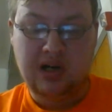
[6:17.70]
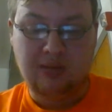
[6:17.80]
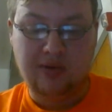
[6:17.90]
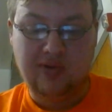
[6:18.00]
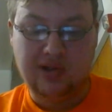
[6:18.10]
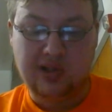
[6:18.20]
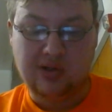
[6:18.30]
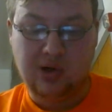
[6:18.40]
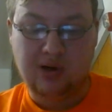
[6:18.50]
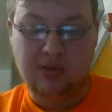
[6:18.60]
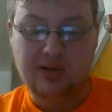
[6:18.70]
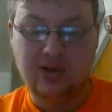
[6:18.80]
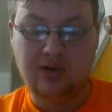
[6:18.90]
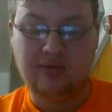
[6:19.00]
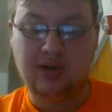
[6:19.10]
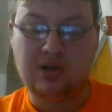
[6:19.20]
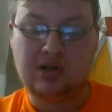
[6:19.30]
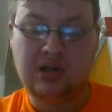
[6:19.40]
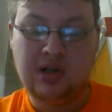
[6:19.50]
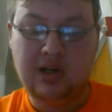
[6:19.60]
within the Star Wars universe.
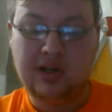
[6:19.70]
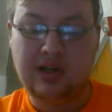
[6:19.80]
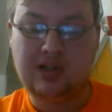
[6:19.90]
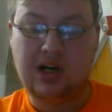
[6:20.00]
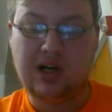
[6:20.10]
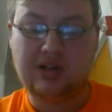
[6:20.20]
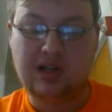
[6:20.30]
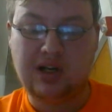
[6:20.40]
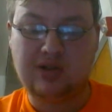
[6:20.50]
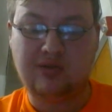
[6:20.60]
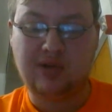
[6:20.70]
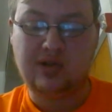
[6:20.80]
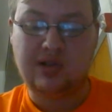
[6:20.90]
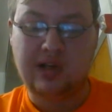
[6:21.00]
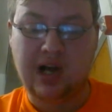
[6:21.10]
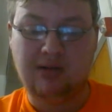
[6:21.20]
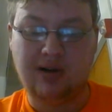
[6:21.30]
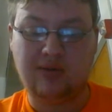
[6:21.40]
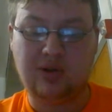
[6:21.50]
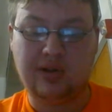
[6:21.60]
This caused controversy,
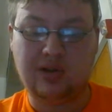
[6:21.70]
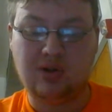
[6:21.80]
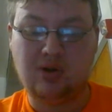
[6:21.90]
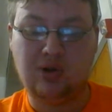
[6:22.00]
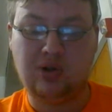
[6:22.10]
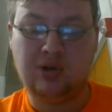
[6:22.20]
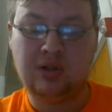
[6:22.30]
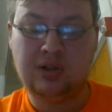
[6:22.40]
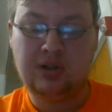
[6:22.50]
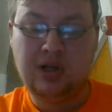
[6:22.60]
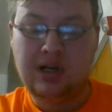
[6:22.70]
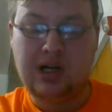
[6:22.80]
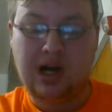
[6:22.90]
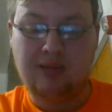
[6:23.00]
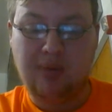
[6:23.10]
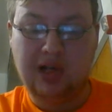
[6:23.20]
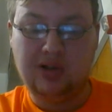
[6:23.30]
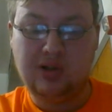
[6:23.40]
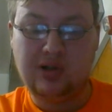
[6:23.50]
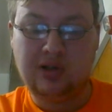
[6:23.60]
however, in the whole Not My
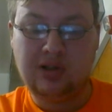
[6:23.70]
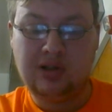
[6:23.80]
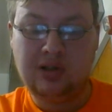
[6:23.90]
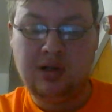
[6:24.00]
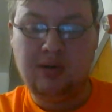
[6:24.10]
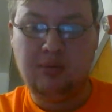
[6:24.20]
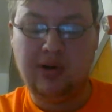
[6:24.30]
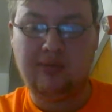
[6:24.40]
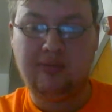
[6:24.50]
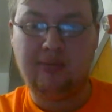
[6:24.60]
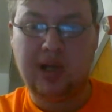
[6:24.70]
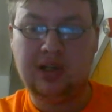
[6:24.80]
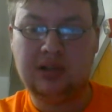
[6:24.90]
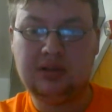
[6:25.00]
Luke movement,